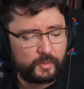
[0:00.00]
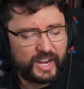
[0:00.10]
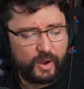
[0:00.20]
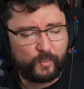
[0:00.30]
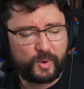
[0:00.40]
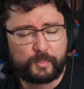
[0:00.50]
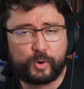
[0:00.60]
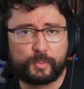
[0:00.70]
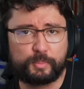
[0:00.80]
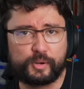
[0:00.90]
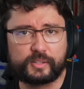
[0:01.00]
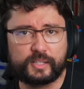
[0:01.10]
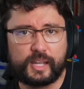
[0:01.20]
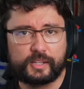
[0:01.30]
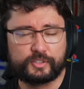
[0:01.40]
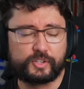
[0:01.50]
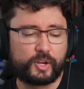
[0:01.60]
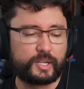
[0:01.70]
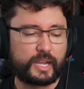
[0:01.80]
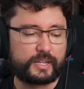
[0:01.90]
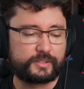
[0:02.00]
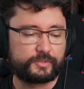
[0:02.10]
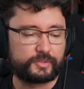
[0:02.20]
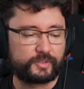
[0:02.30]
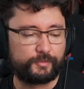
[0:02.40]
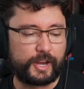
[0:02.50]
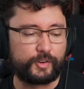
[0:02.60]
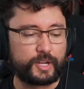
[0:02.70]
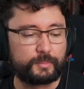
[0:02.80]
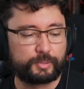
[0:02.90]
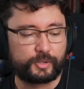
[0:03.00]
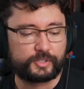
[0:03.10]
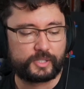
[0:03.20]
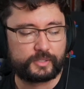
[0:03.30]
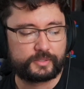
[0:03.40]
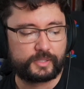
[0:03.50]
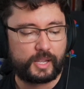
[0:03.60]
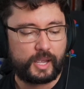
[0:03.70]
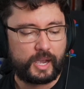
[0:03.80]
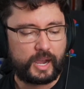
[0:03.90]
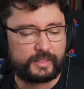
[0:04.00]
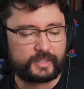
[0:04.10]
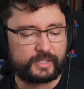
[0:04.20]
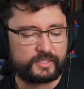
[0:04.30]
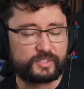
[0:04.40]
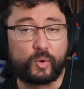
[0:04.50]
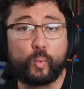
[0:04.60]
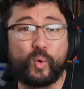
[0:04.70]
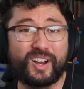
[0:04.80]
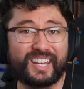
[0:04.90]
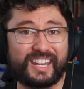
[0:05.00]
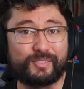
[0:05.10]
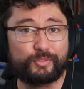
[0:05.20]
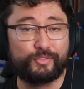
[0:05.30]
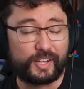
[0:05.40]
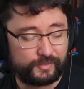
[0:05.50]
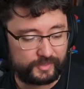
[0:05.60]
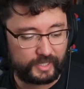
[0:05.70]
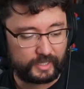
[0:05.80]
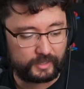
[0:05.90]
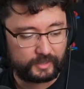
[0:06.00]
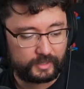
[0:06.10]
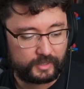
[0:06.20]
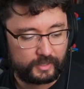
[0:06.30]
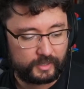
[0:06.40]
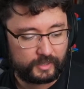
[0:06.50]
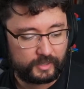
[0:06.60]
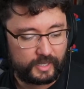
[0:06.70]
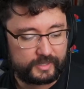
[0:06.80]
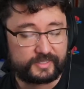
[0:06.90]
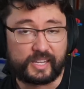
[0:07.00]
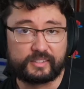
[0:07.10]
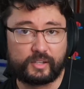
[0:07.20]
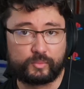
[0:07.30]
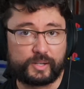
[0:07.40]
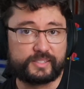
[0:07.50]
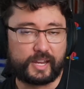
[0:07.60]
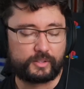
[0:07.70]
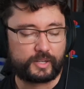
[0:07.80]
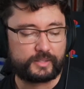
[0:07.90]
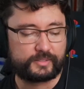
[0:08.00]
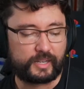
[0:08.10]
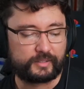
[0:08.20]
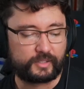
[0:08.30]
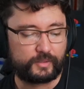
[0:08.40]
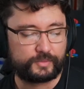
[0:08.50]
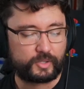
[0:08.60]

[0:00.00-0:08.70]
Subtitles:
We got one more book to show you guys. This was a variant purchase. I think this is a 1 in 50 incentive, retailer incentive.